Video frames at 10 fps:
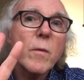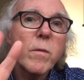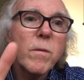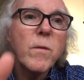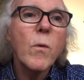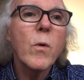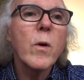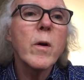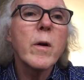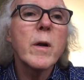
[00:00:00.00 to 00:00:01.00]

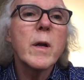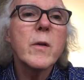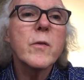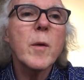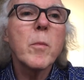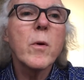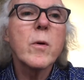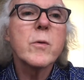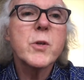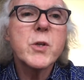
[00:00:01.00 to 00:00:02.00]
4, and
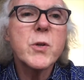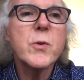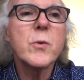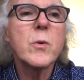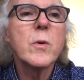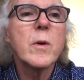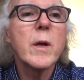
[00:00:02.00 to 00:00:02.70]
Sapporo 2.